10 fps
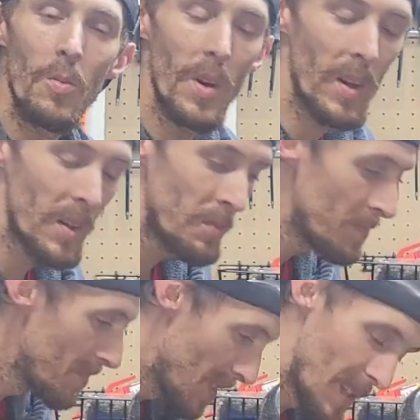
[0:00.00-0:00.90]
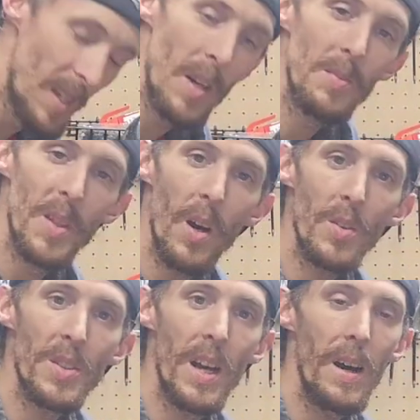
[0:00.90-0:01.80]
Welcome to Dub's
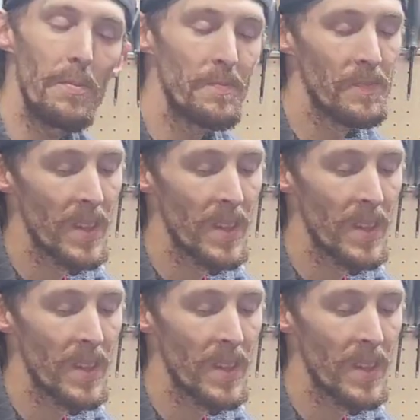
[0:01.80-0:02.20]
Saw Shop.